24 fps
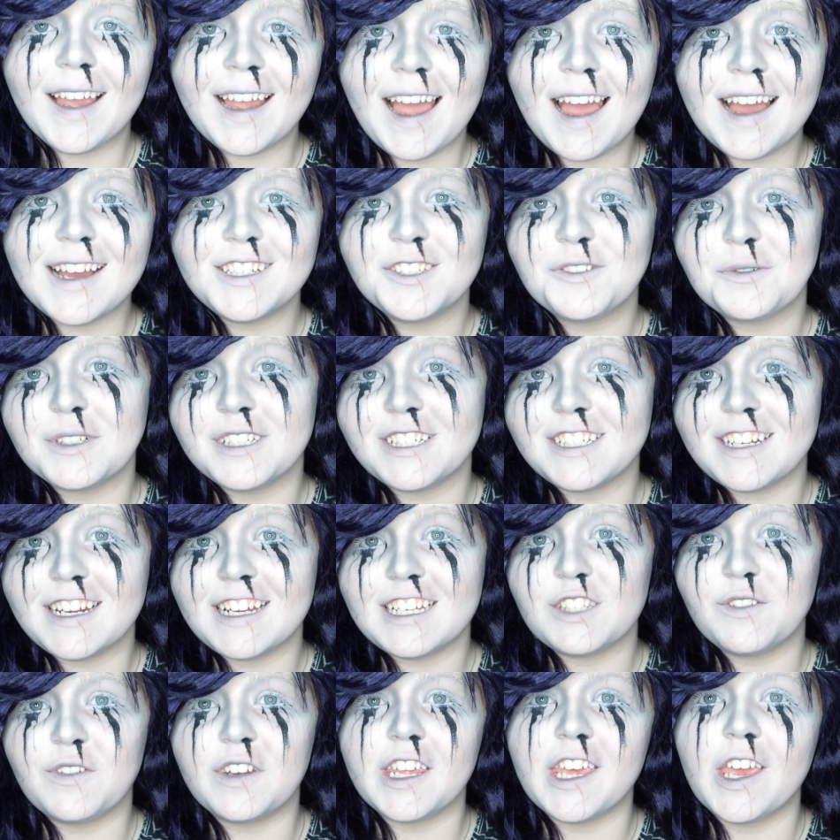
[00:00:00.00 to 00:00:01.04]
guys, for
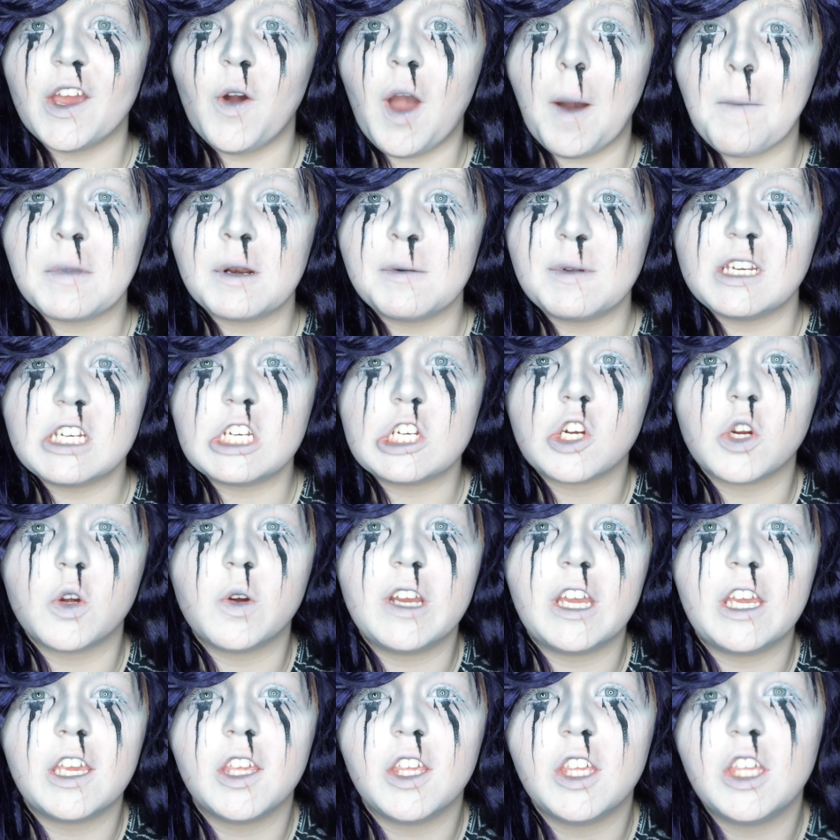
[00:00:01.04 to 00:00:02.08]
today's video I'm going to be
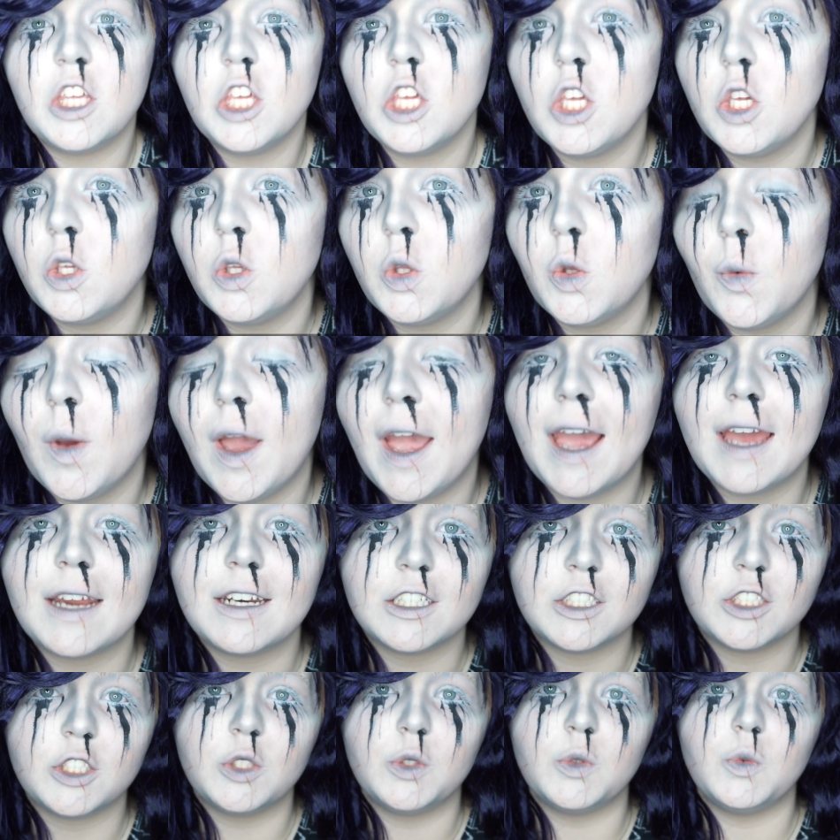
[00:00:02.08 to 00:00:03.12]
showing you how
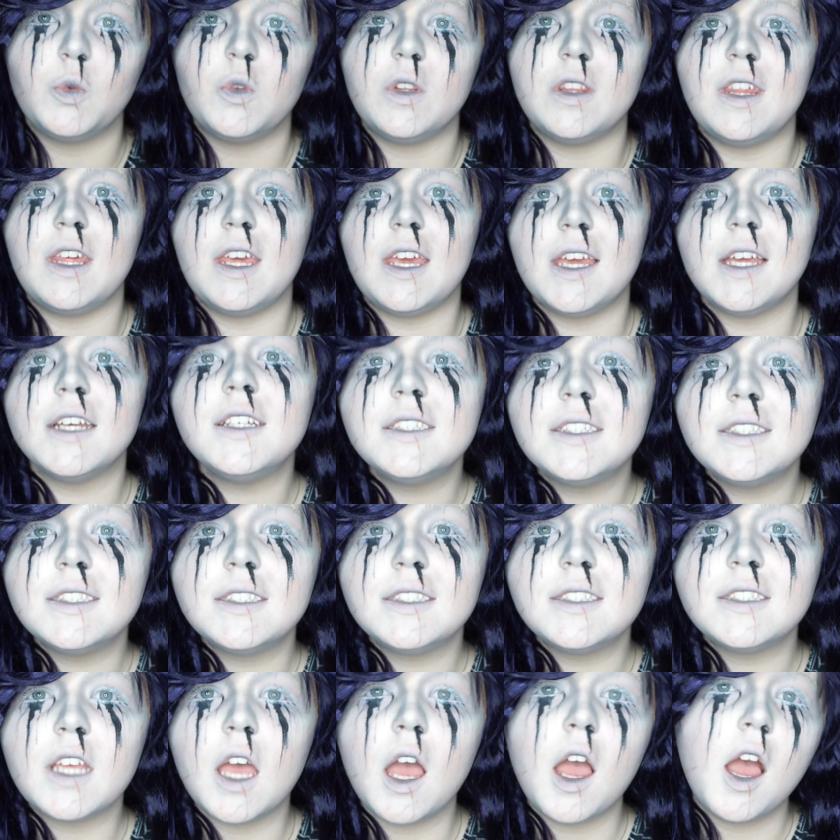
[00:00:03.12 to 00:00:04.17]
to do
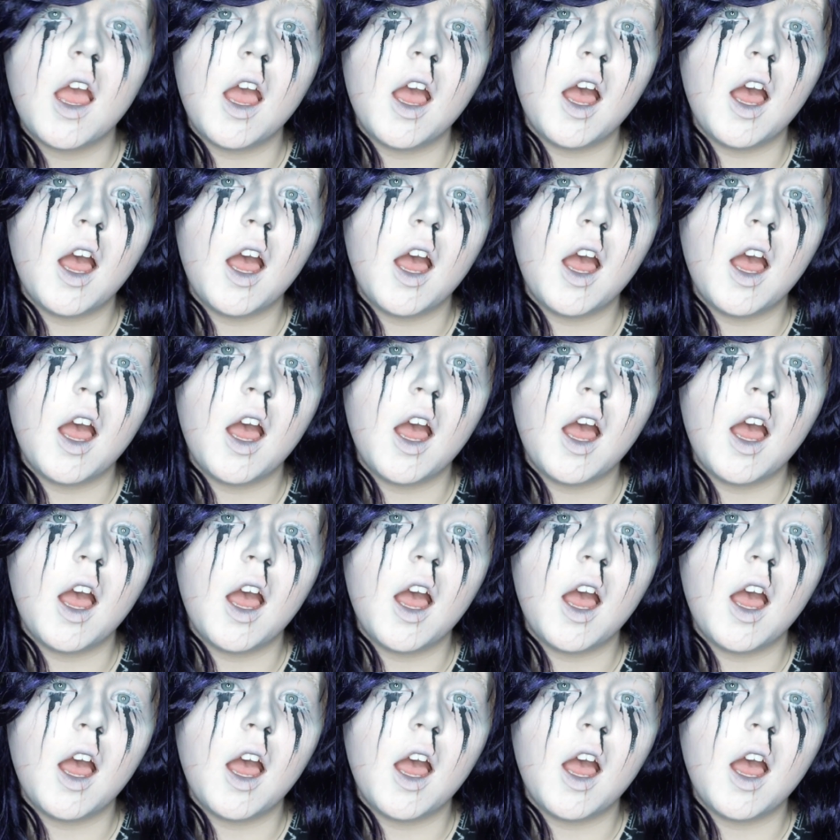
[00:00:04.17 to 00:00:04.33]
this